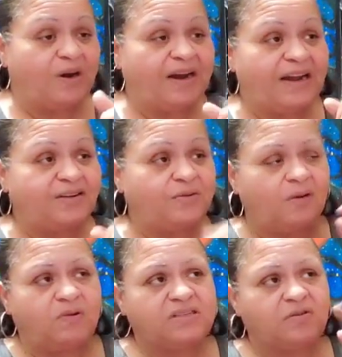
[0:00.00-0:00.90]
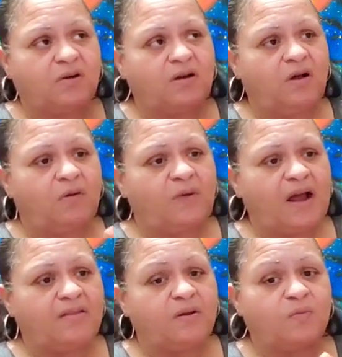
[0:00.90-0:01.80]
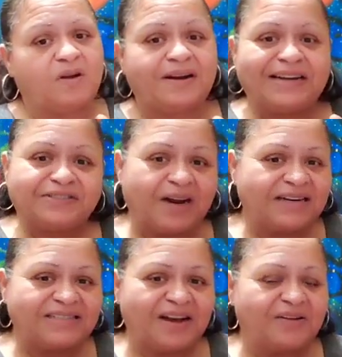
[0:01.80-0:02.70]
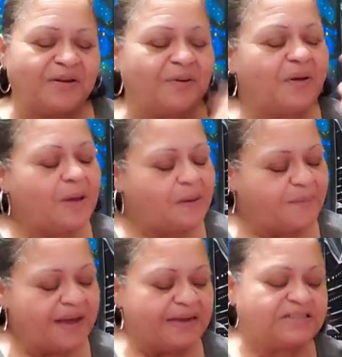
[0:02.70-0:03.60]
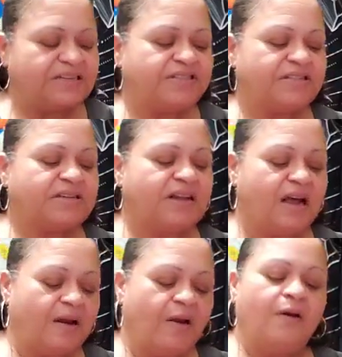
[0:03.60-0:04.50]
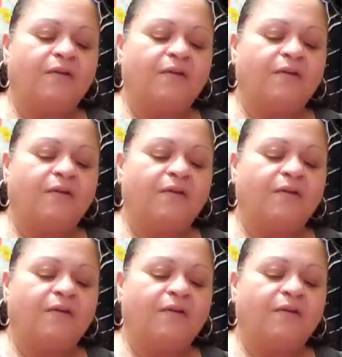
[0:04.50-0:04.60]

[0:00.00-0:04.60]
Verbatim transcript: What are they doing? What's going on around them? What are they trying to tell you? Pay attention to that.